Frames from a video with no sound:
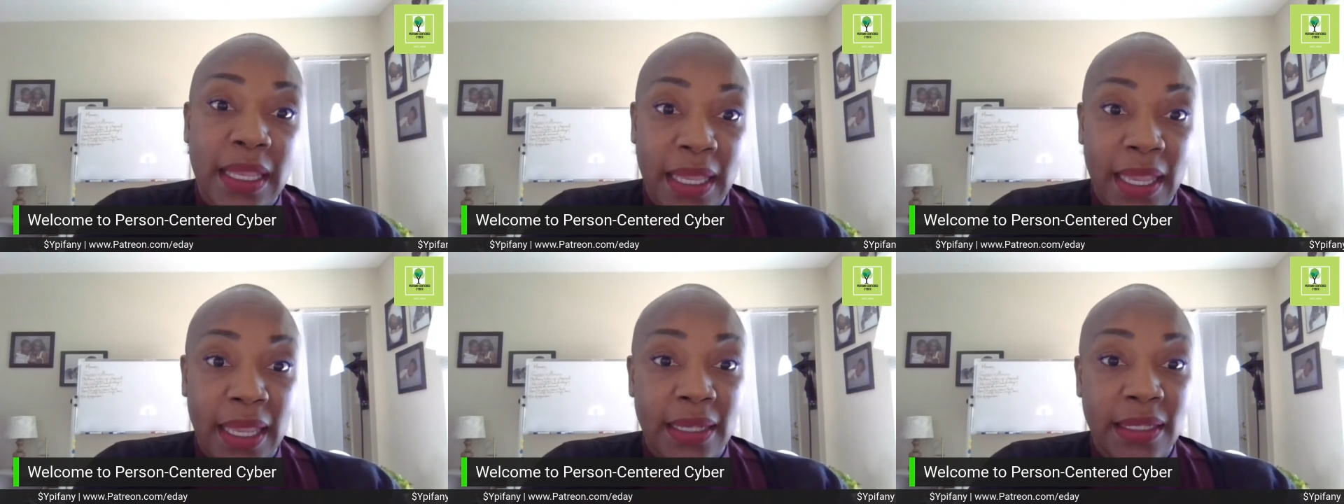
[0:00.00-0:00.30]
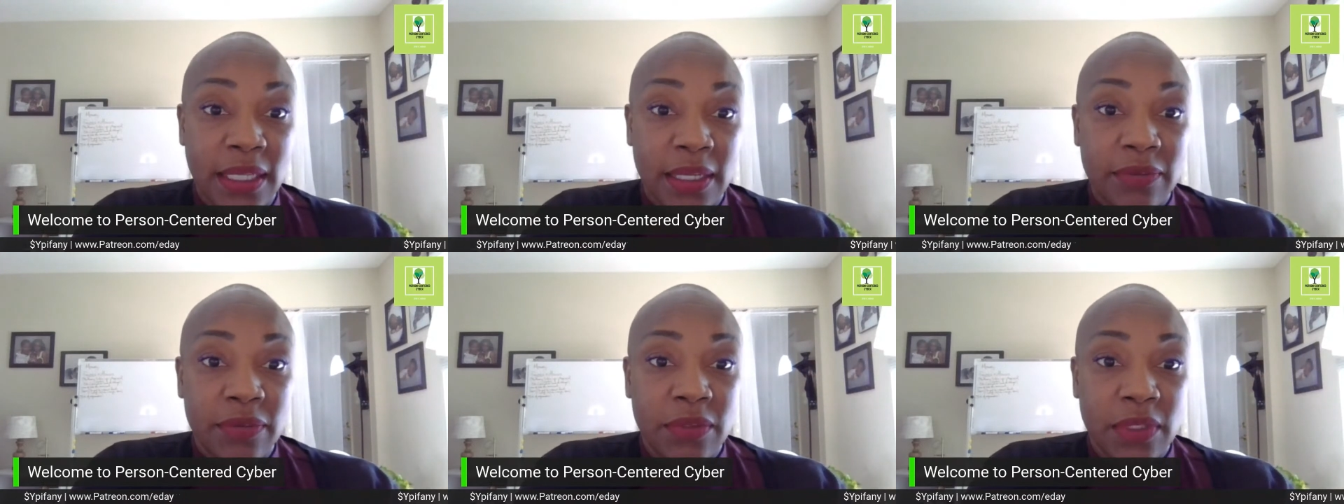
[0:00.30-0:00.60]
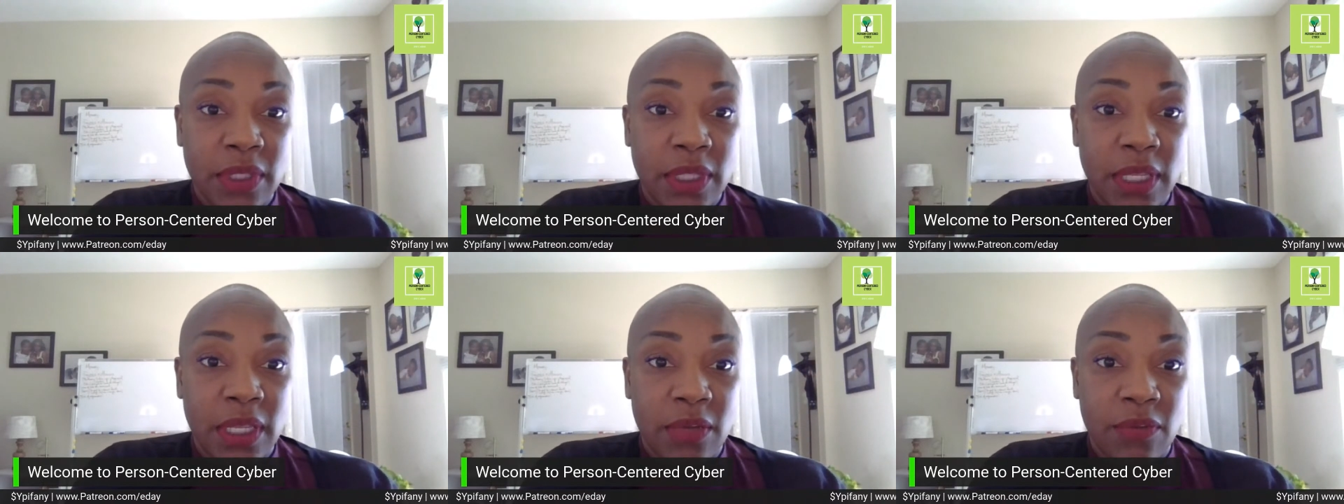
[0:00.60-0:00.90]
can
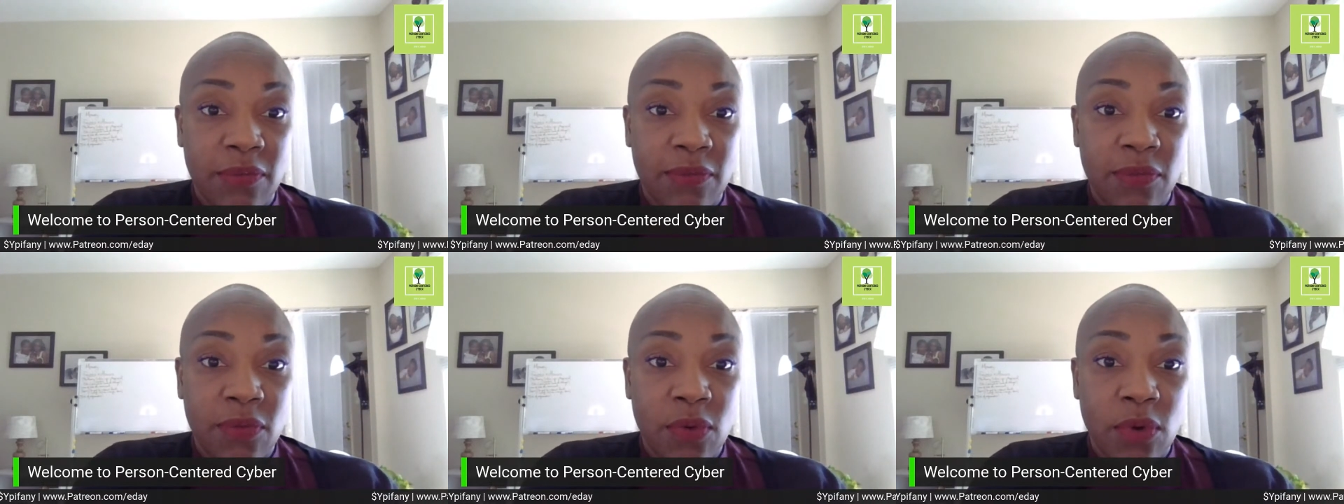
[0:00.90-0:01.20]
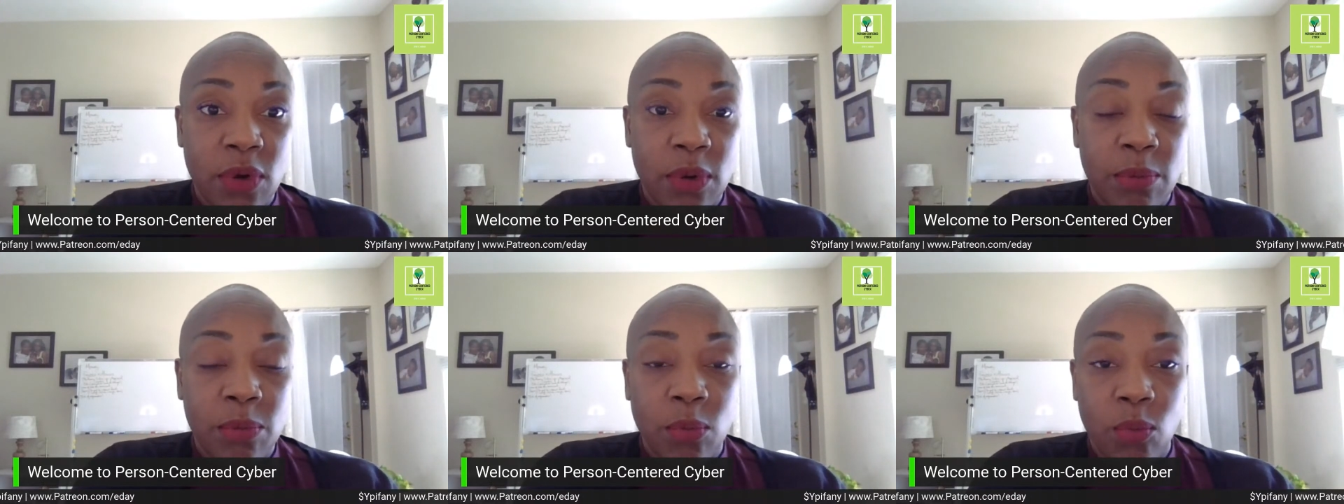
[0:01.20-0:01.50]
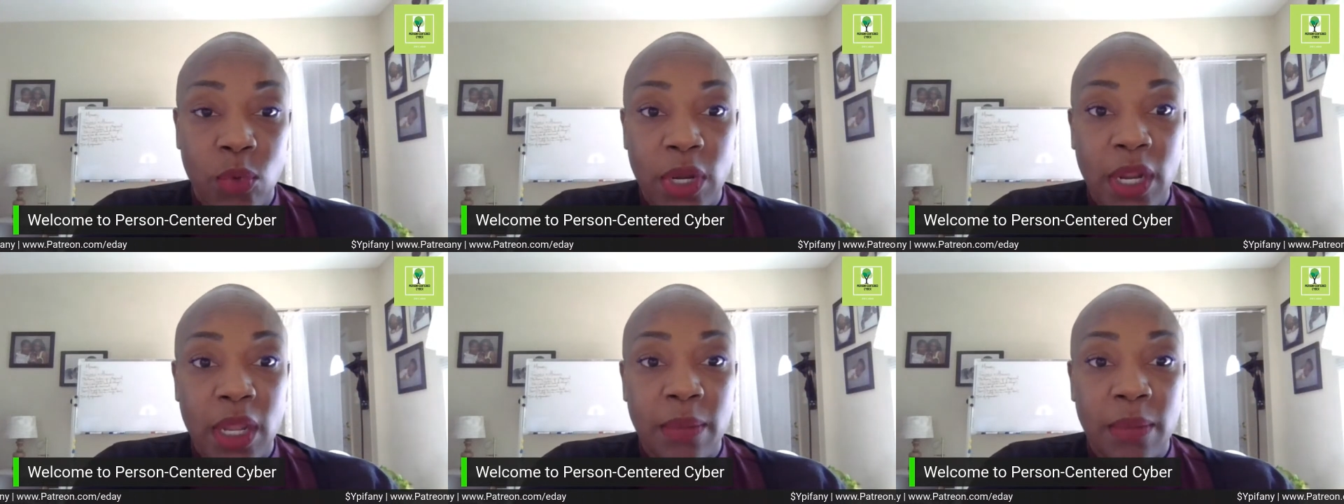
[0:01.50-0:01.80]
definitely inform
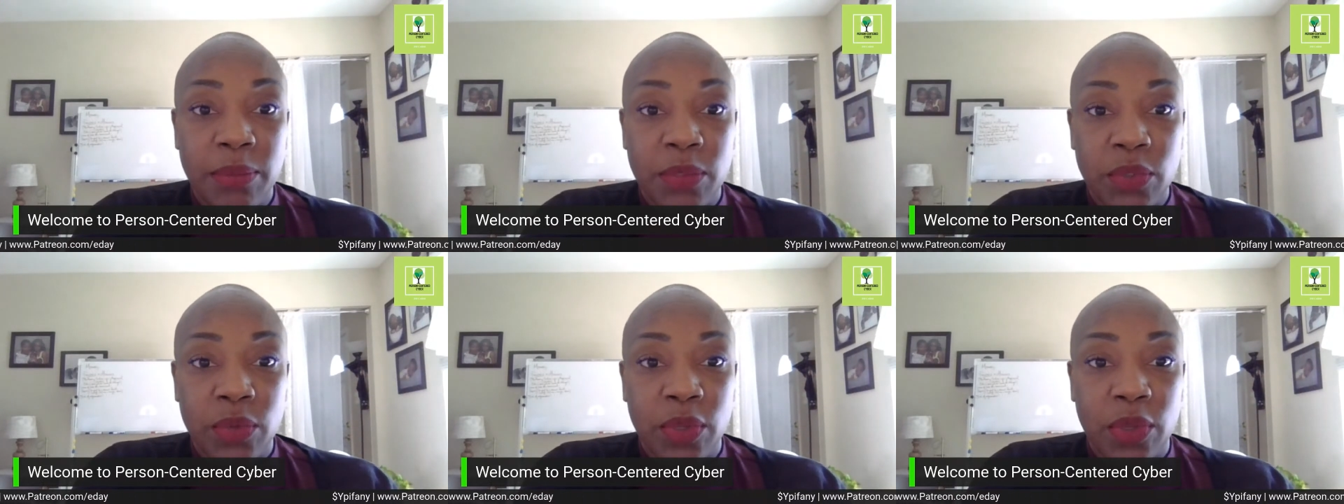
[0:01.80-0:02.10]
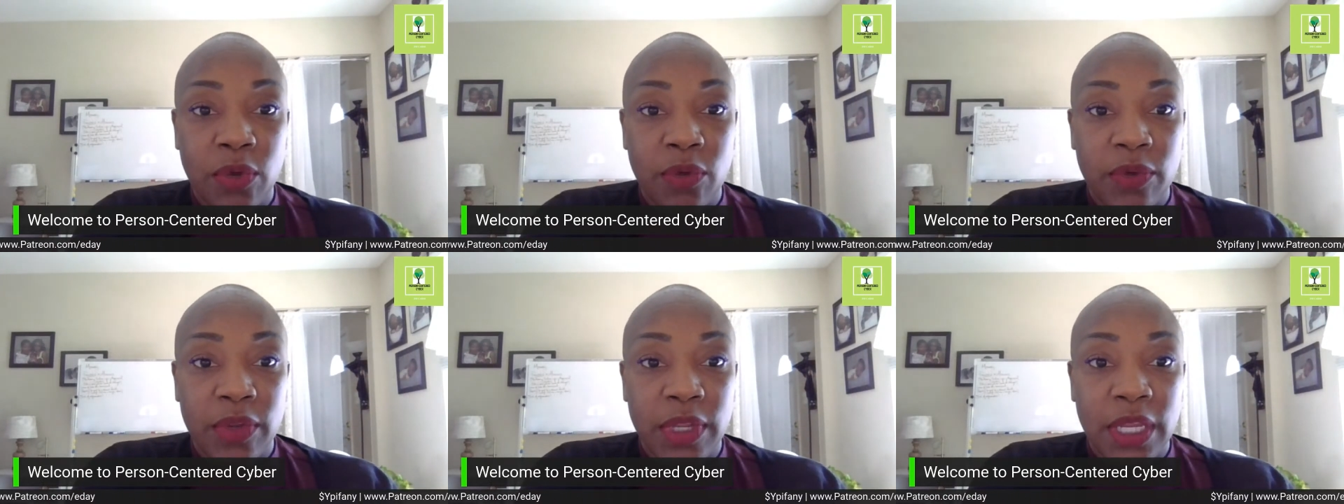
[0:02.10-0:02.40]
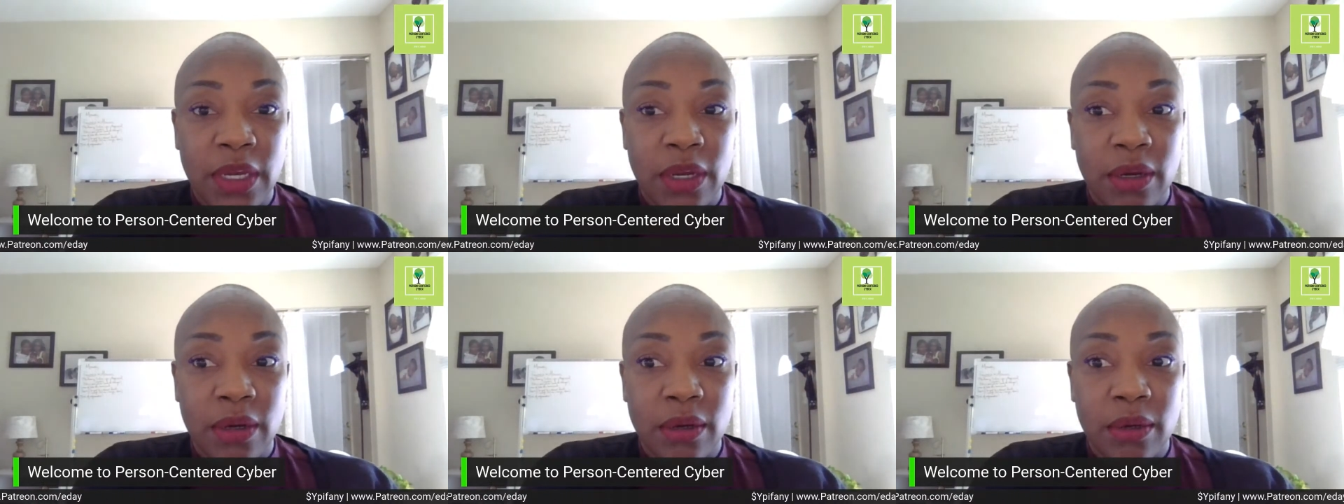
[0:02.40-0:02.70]
what I'm doing over
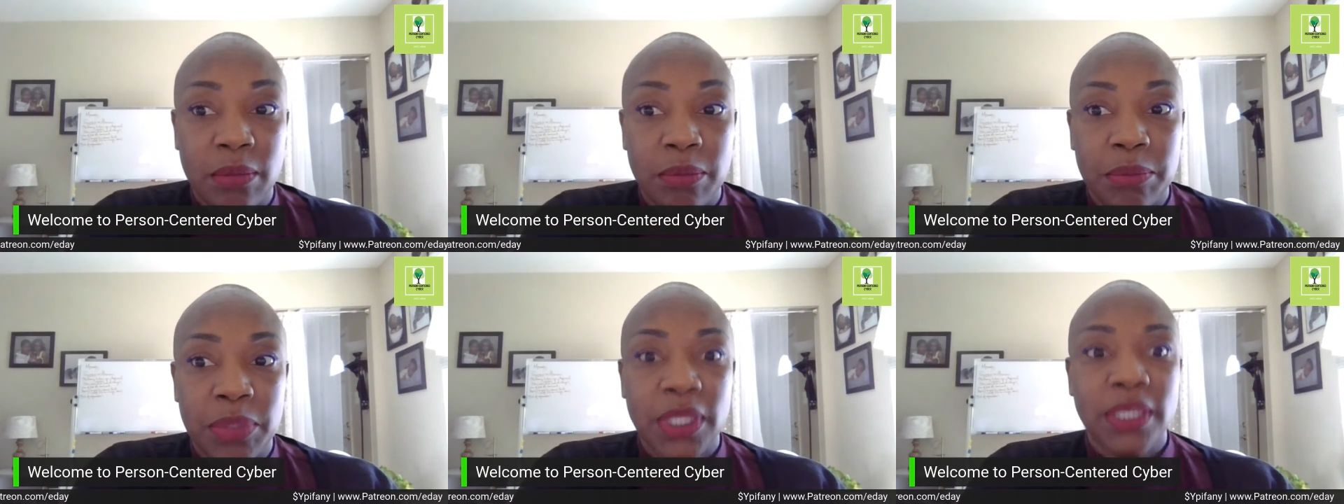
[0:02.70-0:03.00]
here.